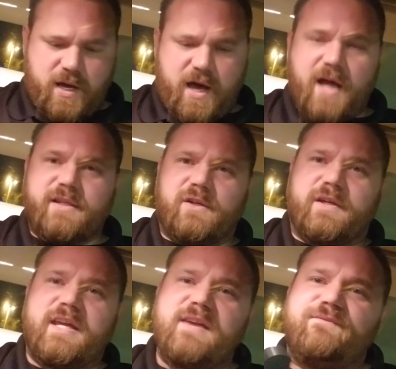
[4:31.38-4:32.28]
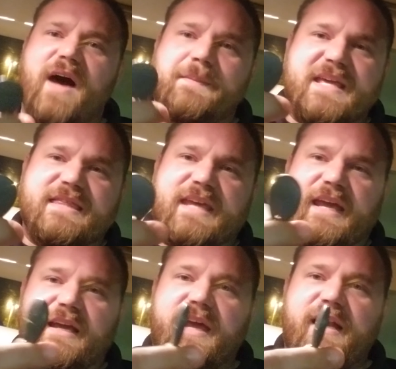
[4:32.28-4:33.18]
a little key fobby
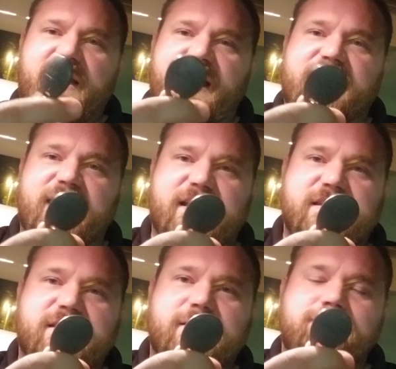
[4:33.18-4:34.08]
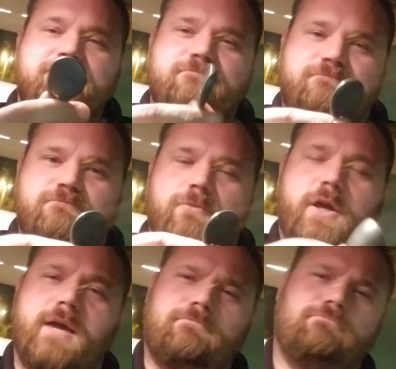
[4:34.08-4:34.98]
thing, kind of like this.
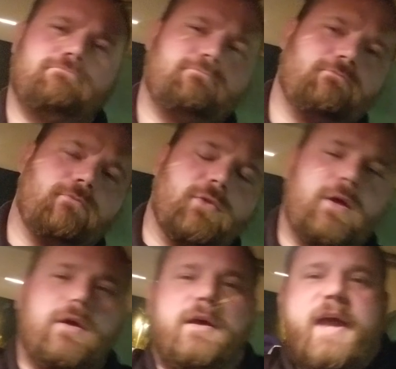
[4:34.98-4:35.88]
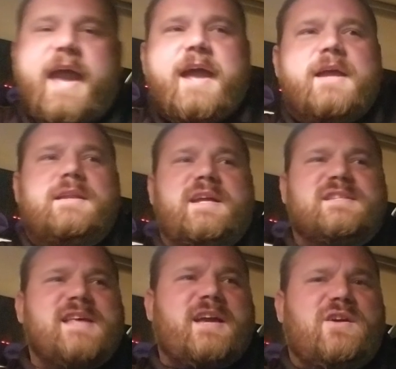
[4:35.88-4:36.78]
Okay? And
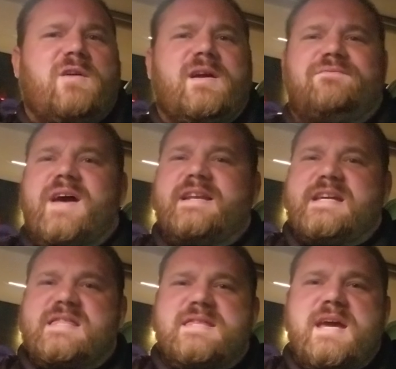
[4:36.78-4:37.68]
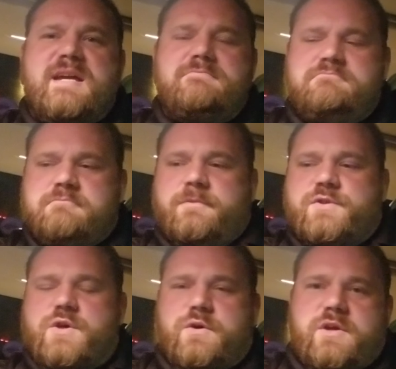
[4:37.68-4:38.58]
it's like an RFID thing,
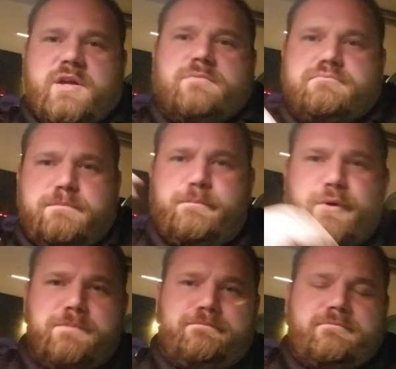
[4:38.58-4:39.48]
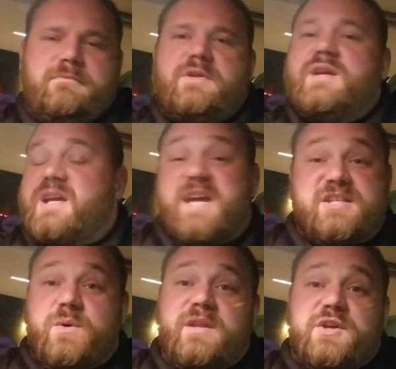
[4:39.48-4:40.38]
so, you know, boop, it
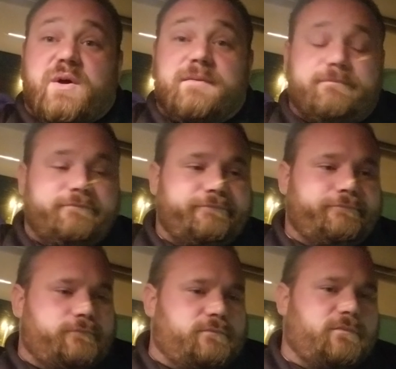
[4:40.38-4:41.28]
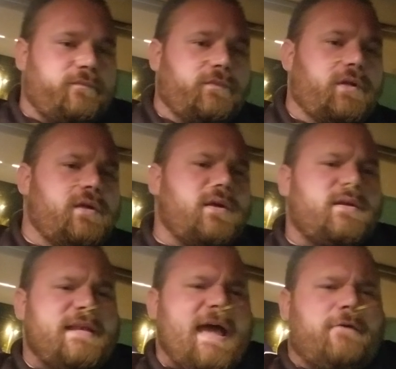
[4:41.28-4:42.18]
gets you in the door.
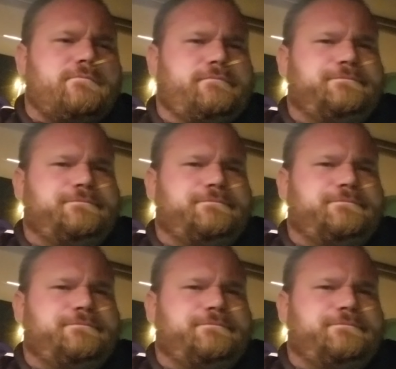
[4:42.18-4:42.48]
Now,